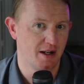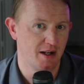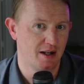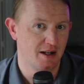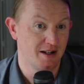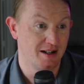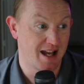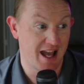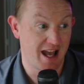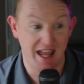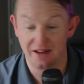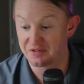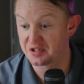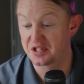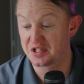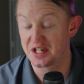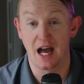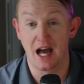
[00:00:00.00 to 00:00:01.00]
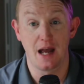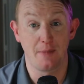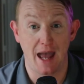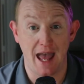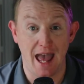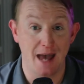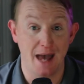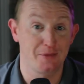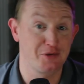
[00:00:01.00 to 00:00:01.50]
I have to say, I'm
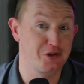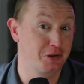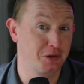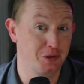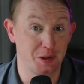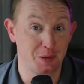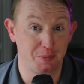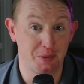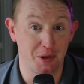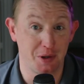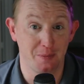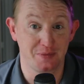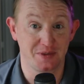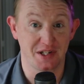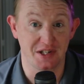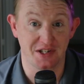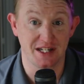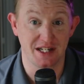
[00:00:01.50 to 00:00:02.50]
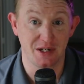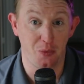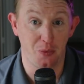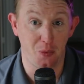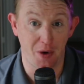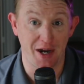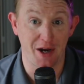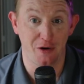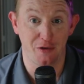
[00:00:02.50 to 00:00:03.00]
absolutely pumped to see
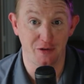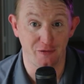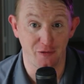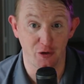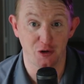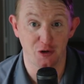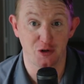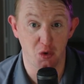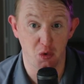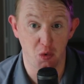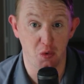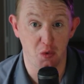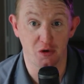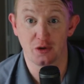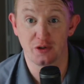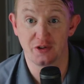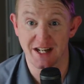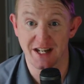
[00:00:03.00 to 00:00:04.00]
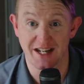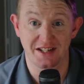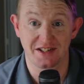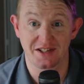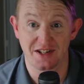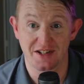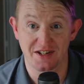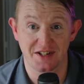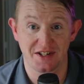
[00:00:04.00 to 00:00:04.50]
where the virtual world takes
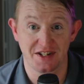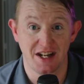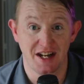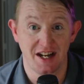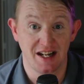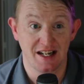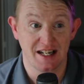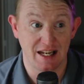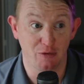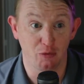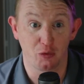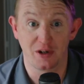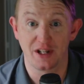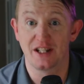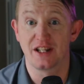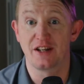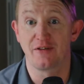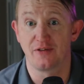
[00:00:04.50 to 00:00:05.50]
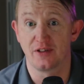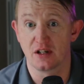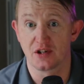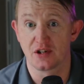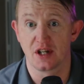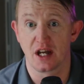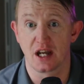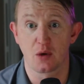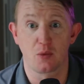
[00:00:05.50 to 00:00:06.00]
us. It really
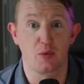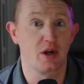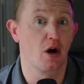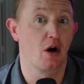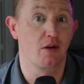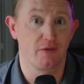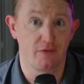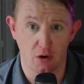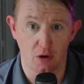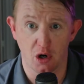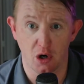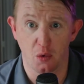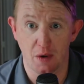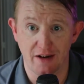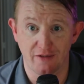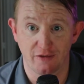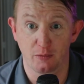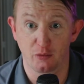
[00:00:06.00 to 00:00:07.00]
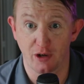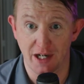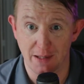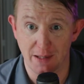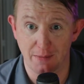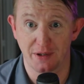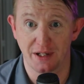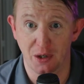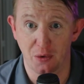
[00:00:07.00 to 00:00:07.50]
feels like we aren't far away from Ready
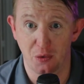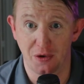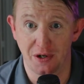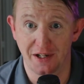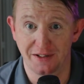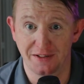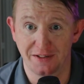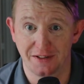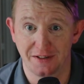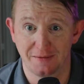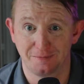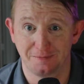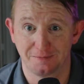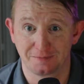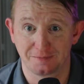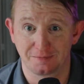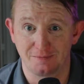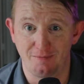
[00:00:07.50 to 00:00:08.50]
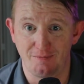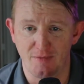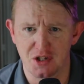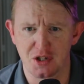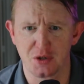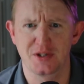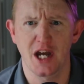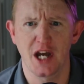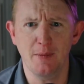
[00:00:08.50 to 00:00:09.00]
Player One. So
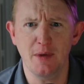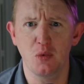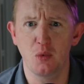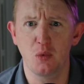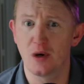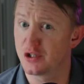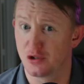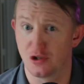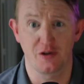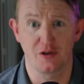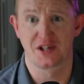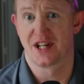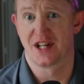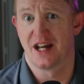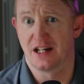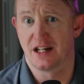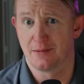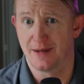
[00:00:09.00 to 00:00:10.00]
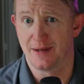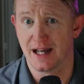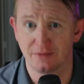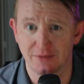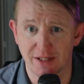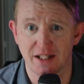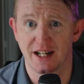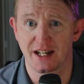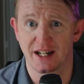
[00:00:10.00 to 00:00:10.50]
tell me what you're excited about
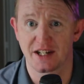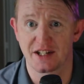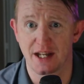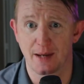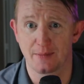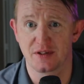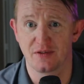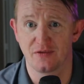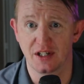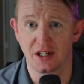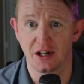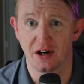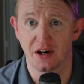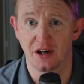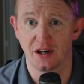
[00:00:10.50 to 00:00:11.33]
in the next steps of VR.